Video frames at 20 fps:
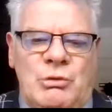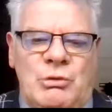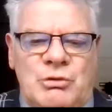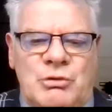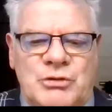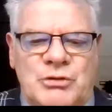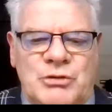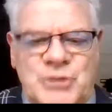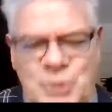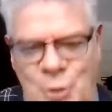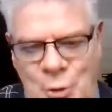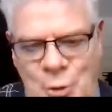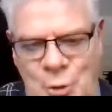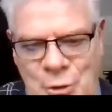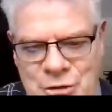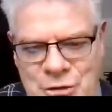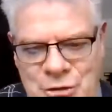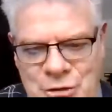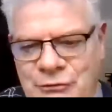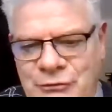
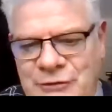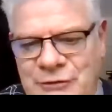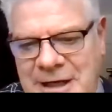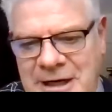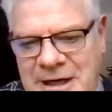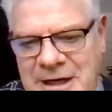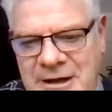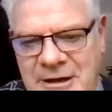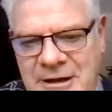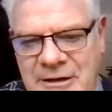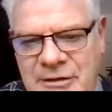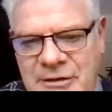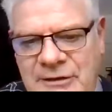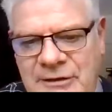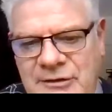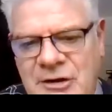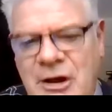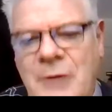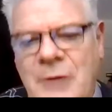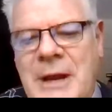shortage of data that's
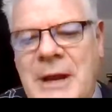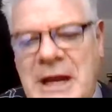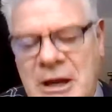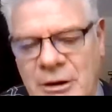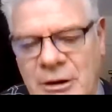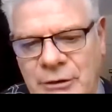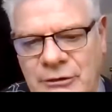coming out